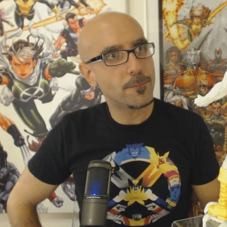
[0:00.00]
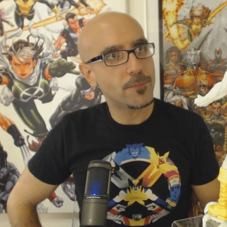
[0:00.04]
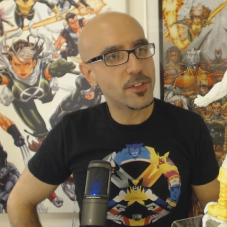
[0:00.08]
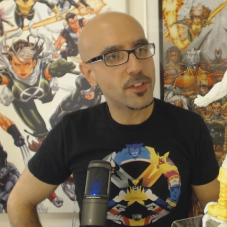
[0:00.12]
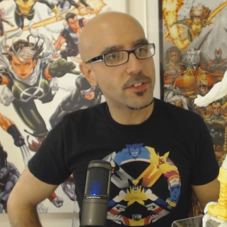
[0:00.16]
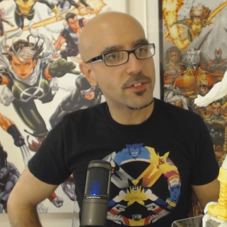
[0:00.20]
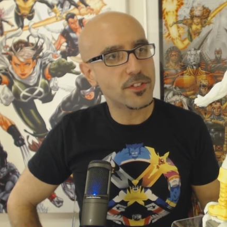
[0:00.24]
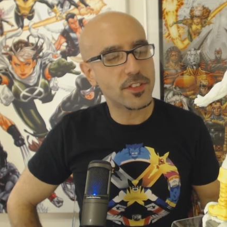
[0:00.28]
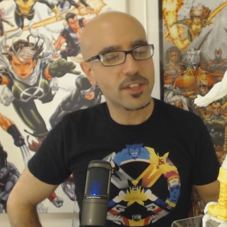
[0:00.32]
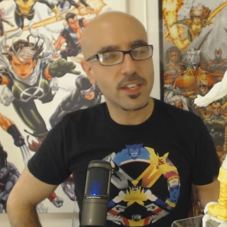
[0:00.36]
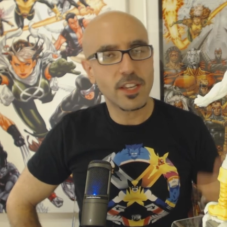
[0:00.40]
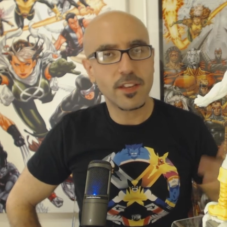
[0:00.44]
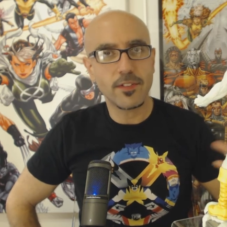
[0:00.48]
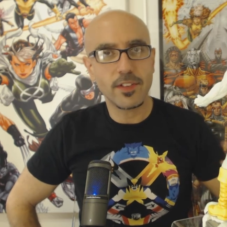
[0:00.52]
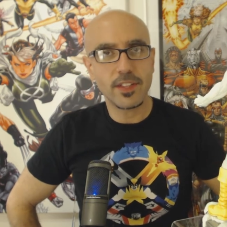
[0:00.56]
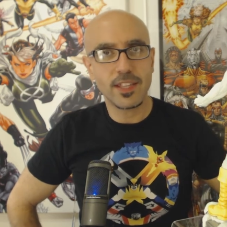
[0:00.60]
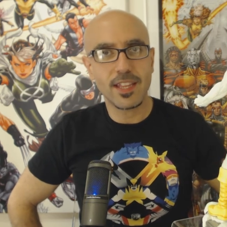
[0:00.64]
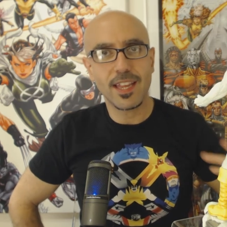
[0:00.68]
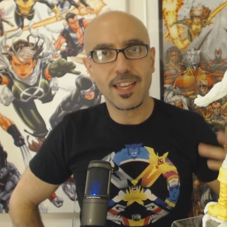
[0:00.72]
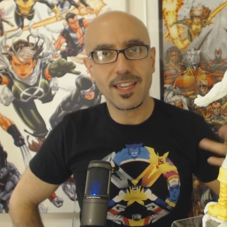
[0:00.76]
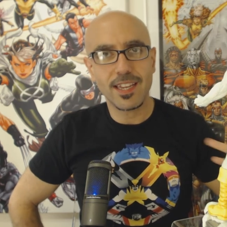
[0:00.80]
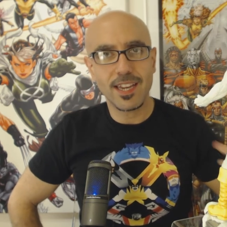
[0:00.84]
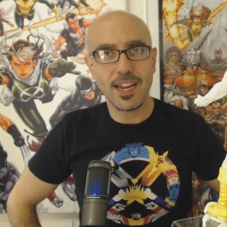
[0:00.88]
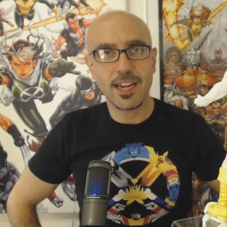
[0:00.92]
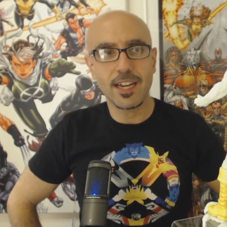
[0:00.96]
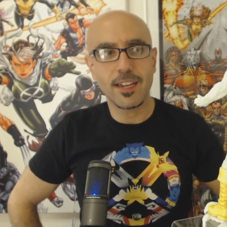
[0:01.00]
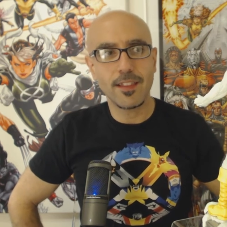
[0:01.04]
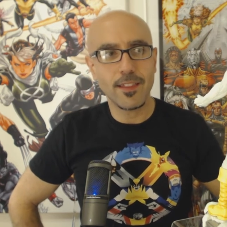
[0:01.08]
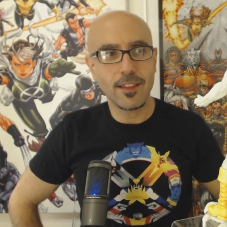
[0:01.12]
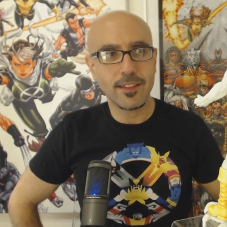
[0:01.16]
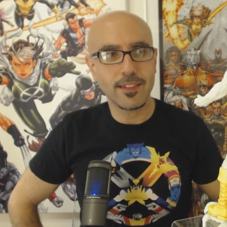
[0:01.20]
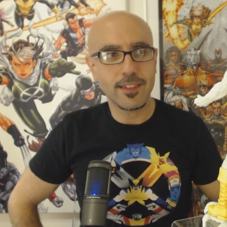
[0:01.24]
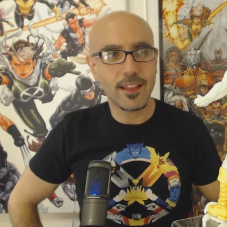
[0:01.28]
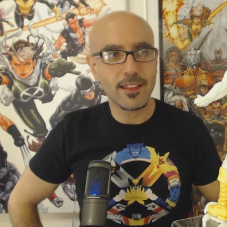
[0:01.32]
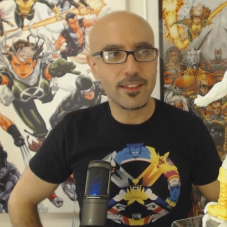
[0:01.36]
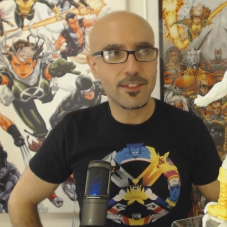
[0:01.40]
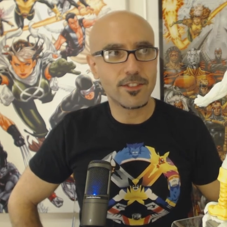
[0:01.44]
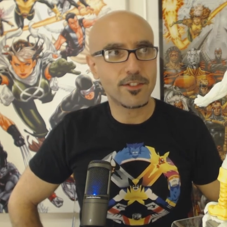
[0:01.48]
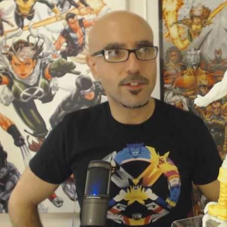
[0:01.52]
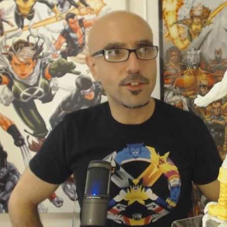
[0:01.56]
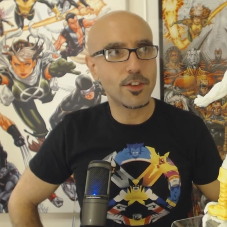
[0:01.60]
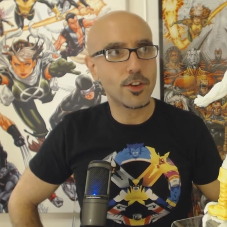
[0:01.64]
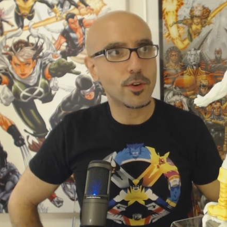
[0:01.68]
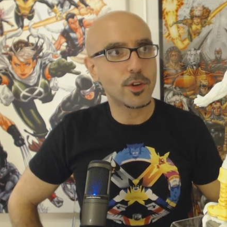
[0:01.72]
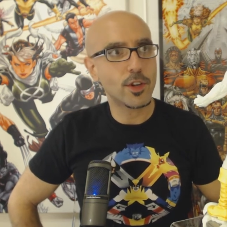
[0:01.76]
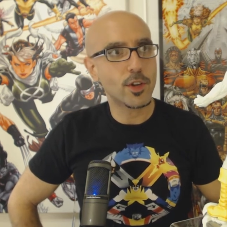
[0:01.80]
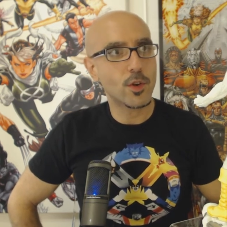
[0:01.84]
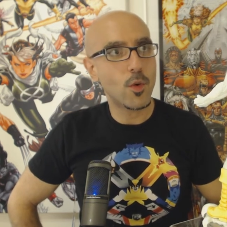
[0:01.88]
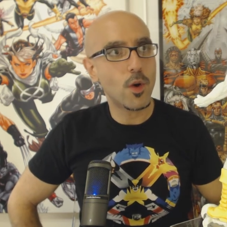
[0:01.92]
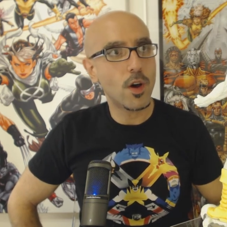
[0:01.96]
just to give it that kind of like that
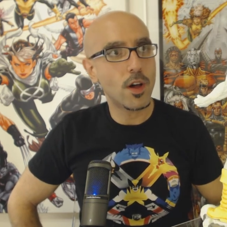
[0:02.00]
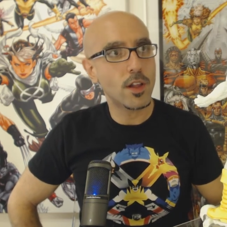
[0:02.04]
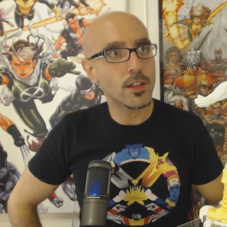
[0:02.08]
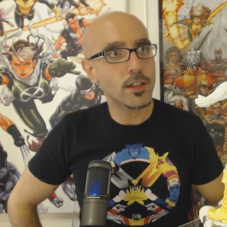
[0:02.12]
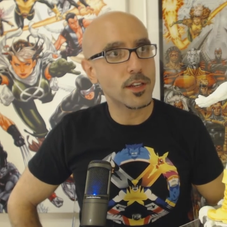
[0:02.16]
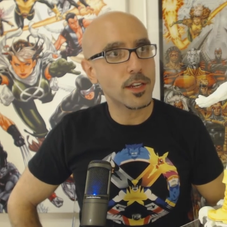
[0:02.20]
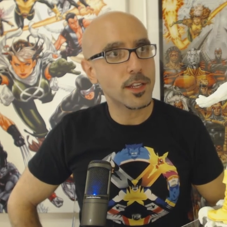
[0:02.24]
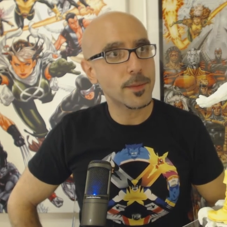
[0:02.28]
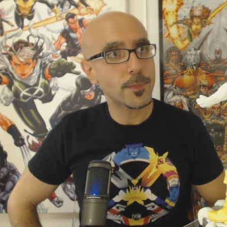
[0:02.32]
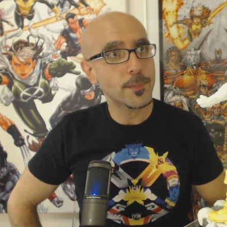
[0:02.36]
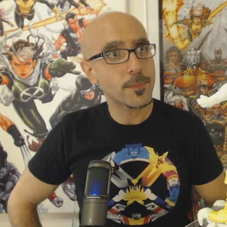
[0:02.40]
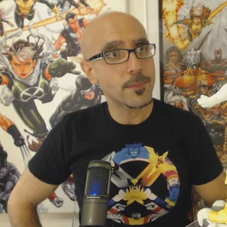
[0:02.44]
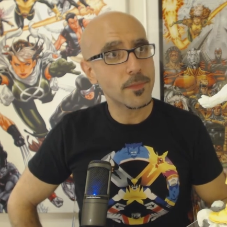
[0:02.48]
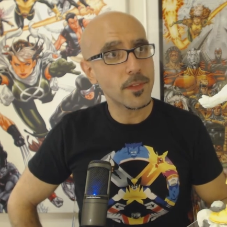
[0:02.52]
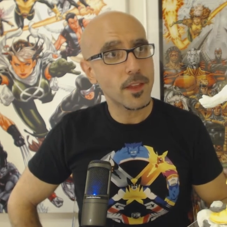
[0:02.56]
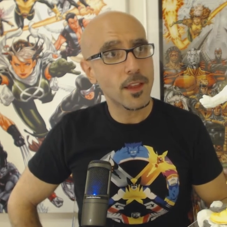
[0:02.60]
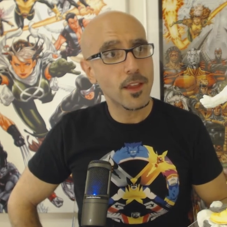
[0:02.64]
snowy quality.